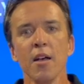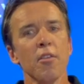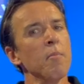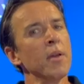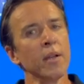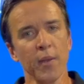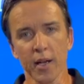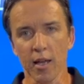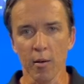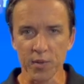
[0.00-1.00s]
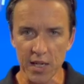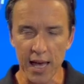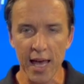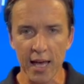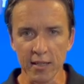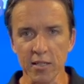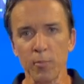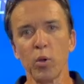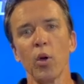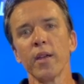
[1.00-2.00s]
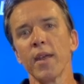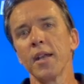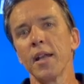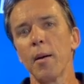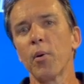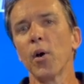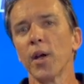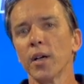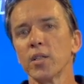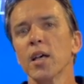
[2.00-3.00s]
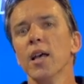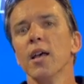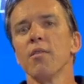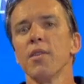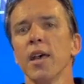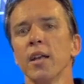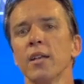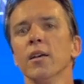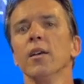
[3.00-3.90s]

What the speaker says: the minute that it comes to hand and deploying that in our product, then